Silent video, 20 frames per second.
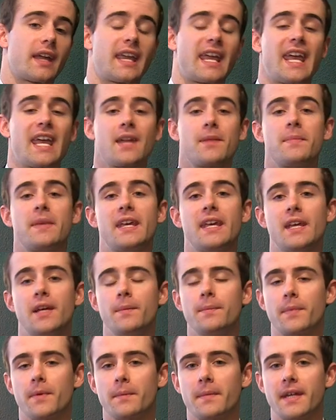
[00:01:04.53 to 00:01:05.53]
can be
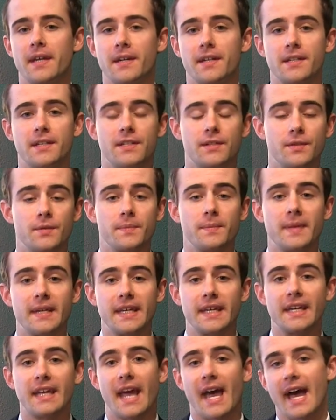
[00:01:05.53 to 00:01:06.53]
implemented to
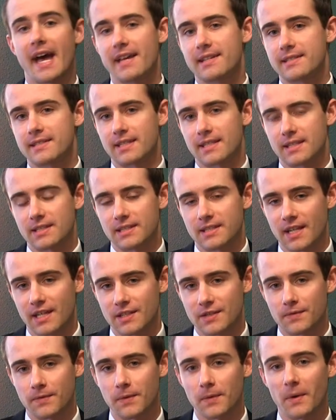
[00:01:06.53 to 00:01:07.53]
be as
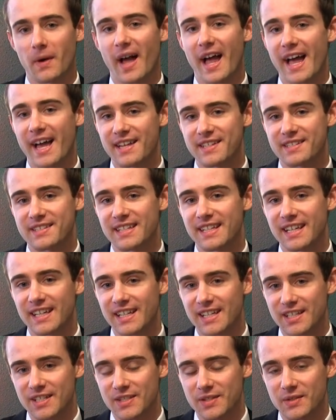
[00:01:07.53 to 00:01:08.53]
successful as the
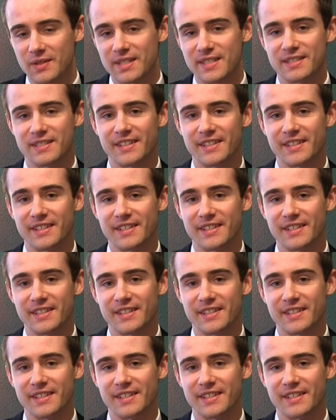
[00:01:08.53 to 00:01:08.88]
industry's